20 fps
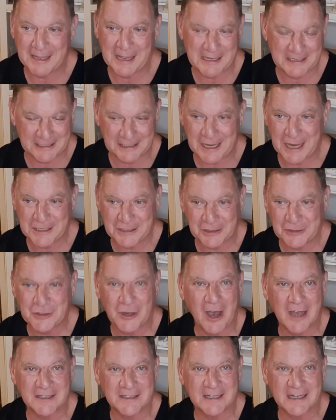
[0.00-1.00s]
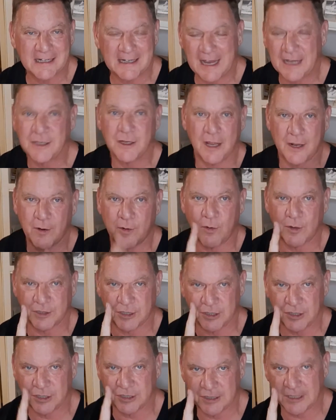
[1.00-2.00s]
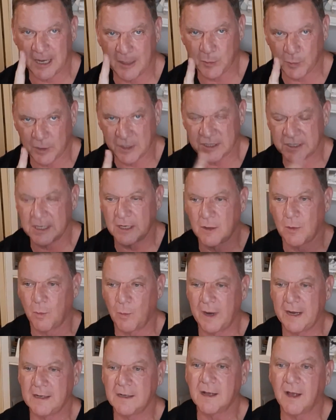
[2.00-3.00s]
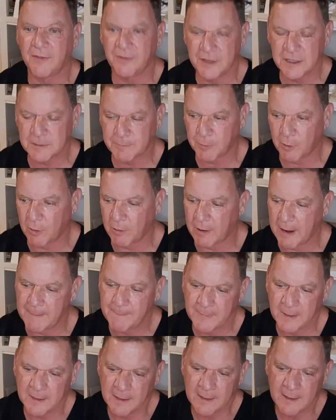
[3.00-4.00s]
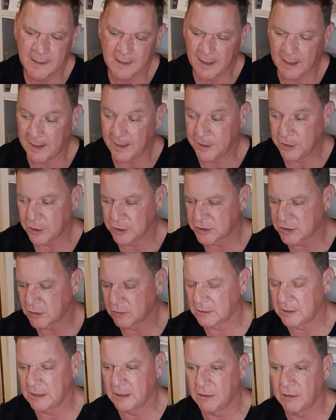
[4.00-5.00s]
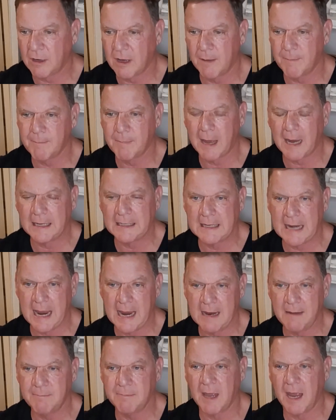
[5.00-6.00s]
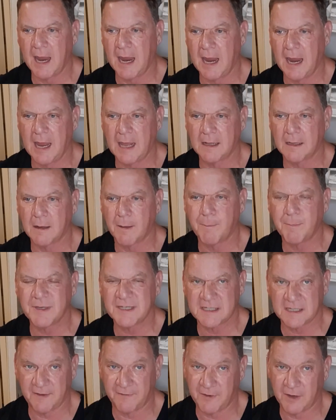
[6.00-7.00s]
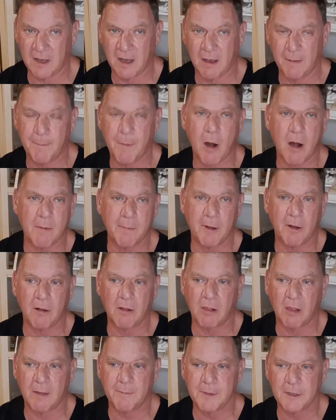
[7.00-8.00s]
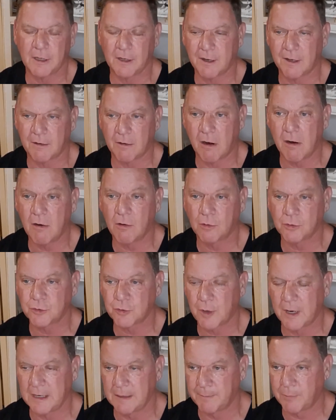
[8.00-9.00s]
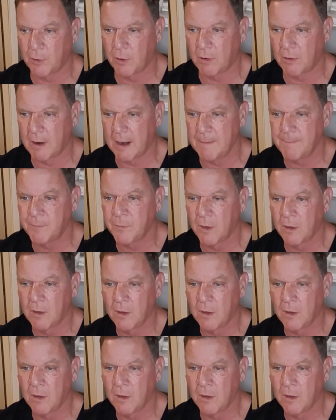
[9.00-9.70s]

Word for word: it's it's exhausting. And, and of course, you just stayed with the single weight on this program. Uh, you could certainly look up my name and Pacifica Barbell Club and look at our old training program,